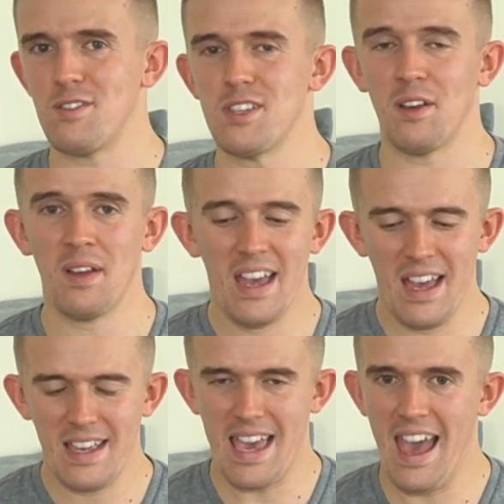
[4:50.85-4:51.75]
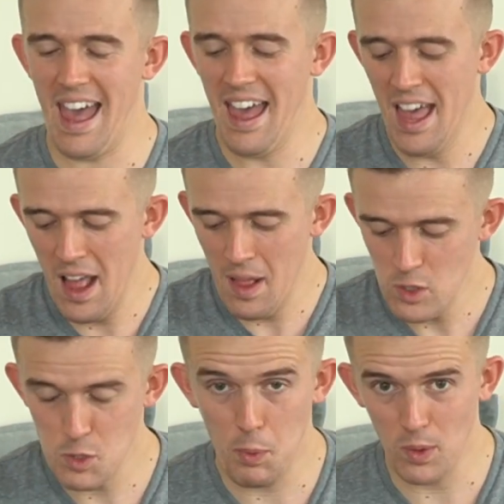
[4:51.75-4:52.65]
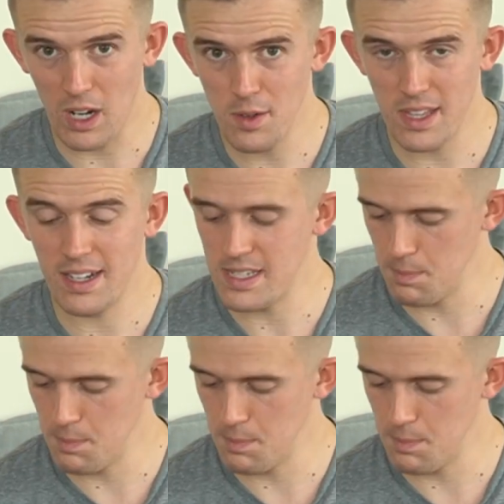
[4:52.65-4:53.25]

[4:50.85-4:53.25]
So yeah, Sport clothing is